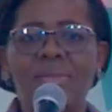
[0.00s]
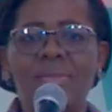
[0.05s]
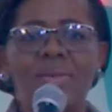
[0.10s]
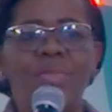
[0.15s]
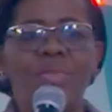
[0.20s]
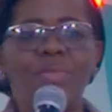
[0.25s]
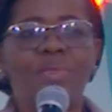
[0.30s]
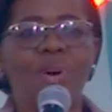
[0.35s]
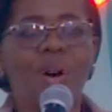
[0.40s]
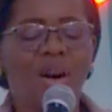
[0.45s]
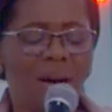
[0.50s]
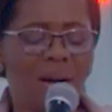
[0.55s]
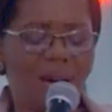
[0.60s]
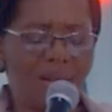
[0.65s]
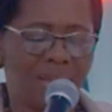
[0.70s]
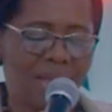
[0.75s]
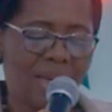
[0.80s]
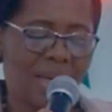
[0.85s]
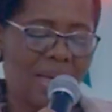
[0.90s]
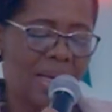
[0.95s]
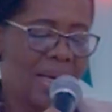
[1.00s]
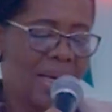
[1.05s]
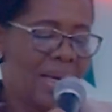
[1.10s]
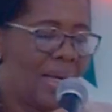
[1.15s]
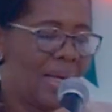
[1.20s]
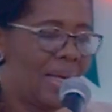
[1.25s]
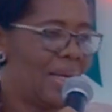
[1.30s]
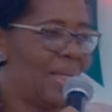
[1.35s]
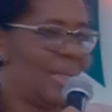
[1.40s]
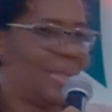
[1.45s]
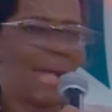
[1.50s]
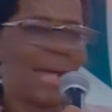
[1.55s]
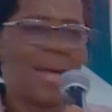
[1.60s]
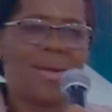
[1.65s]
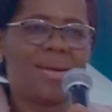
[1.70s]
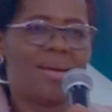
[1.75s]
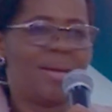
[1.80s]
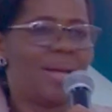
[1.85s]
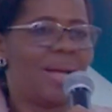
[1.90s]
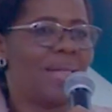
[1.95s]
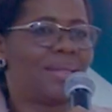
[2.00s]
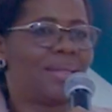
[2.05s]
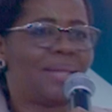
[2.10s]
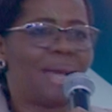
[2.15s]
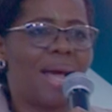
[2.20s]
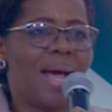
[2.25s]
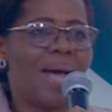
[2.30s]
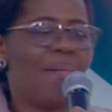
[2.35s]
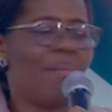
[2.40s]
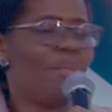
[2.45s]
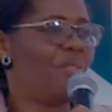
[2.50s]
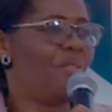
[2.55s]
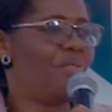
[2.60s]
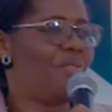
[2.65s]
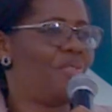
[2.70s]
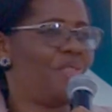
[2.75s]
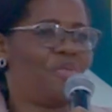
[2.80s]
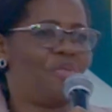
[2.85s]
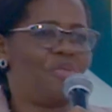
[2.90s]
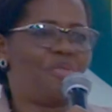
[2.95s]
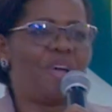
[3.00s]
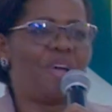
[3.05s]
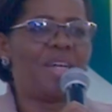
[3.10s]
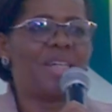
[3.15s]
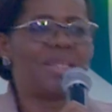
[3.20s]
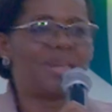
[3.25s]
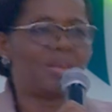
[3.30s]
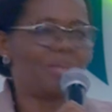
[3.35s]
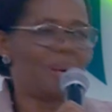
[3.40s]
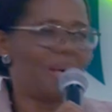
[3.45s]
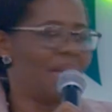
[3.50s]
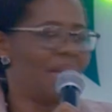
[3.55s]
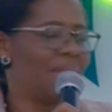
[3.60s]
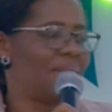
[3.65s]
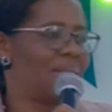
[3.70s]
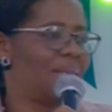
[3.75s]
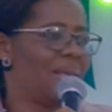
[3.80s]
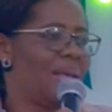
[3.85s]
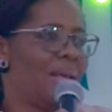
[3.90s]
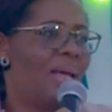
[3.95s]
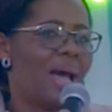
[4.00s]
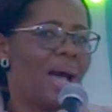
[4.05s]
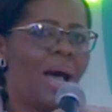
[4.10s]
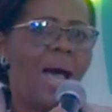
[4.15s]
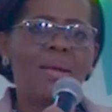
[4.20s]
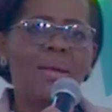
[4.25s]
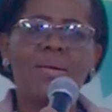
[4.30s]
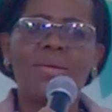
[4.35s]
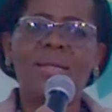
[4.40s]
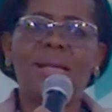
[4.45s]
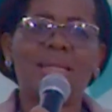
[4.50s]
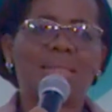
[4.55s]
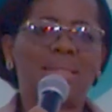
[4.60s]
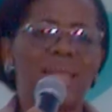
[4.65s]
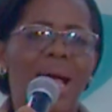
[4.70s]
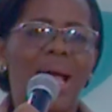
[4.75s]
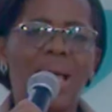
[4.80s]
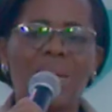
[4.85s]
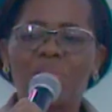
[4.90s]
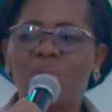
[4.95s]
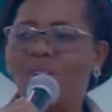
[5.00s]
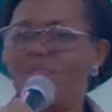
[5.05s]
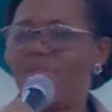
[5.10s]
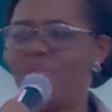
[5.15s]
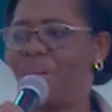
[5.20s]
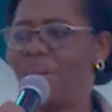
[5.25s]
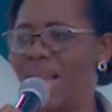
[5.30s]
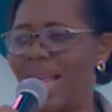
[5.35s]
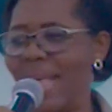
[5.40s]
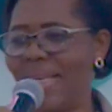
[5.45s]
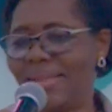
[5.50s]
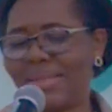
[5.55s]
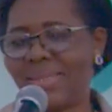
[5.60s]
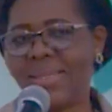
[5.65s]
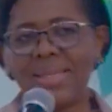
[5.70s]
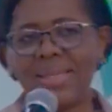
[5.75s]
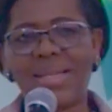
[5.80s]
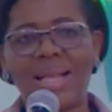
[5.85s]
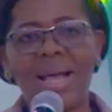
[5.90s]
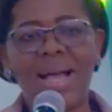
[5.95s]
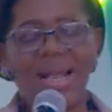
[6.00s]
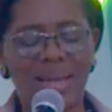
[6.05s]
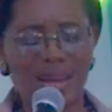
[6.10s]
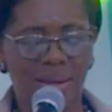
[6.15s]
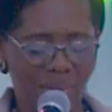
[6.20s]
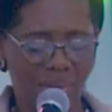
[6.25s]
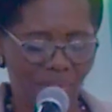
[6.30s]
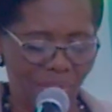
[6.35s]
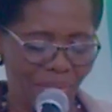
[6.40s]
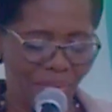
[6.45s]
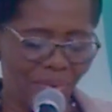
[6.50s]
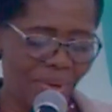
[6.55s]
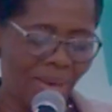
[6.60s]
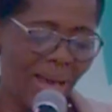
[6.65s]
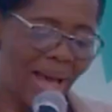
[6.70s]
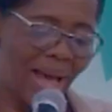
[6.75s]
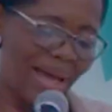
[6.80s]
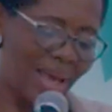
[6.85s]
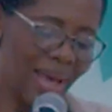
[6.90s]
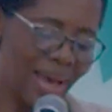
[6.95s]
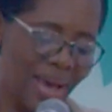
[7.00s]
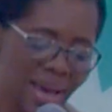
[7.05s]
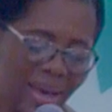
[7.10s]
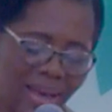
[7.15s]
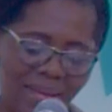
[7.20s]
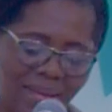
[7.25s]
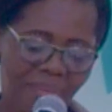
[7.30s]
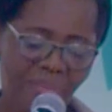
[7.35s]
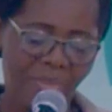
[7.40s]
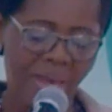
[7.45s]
of God. It's another time of refreshment, another time of blessing. Hallelujah. May